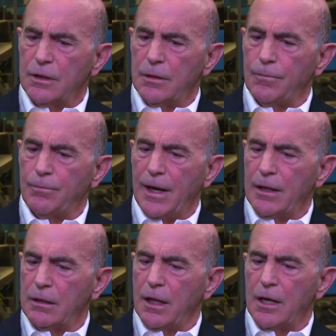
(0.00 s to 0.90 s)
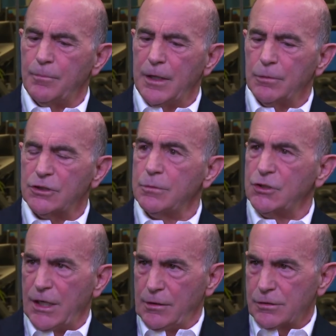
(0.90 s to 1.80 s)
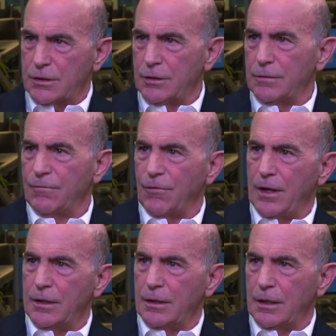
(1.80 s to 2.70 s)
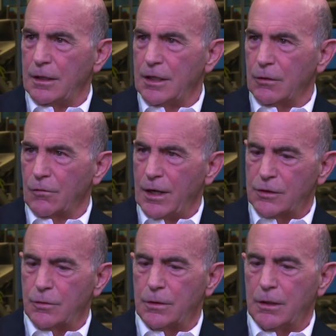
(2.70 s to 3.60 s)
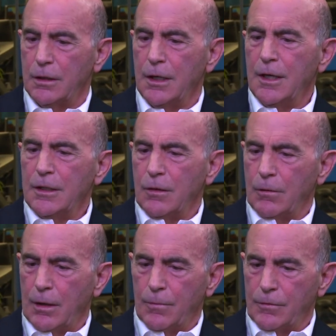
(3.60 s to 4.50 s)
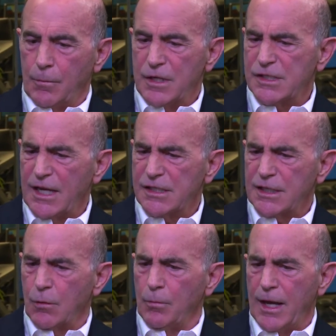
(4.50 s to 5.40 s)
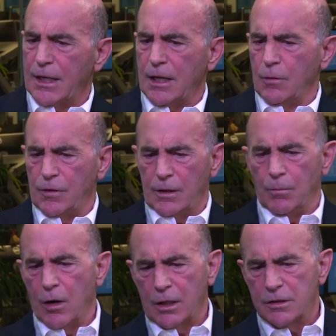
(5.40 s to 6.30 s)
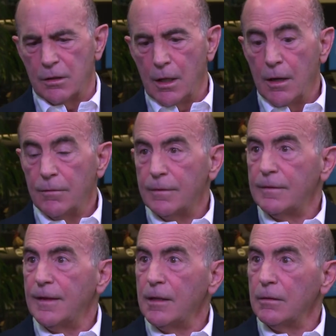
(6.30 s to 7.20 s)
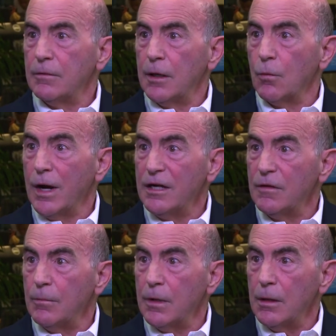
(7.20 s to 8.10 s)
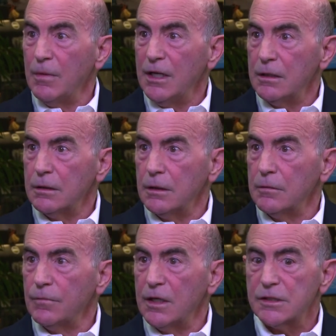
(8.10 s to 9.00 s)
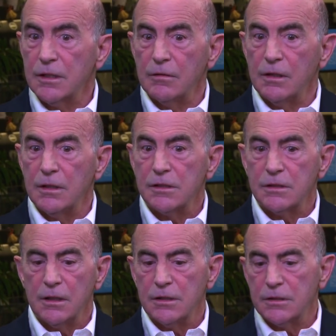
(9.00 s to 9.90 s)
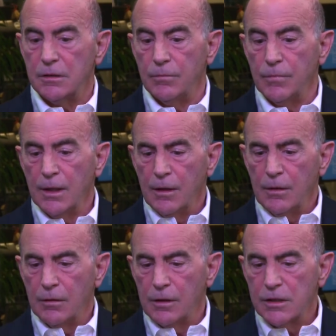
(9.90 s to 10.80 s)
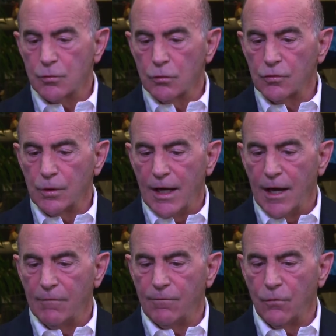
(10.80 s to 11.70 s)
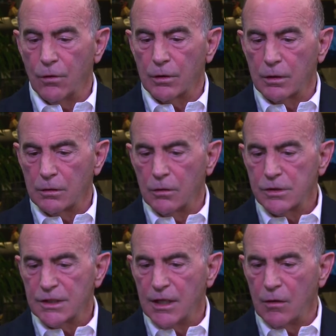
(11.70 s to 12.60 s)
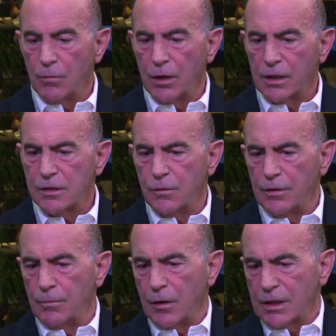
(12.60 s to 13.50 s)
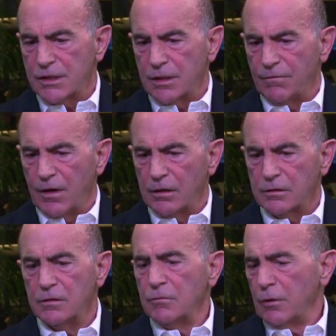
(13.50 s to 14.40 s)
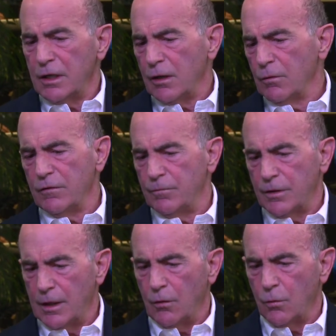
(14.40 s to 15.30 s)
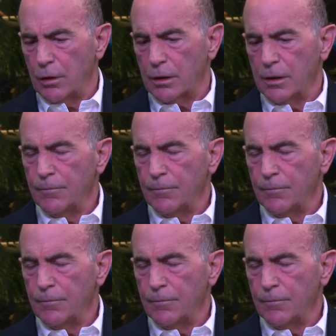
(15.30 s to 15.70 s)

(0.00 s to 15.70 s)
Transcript: uh, by a lot of people. Jim Chanos, good friend and a Yale graduate, uh, you know, uh, the mistakes they were making with the markets they, they righted them immediately. Mm -hmm. They said these these um, uh, these rules we have for closing down markets when the markets get volatile, we're going to get rid of them. They don't work,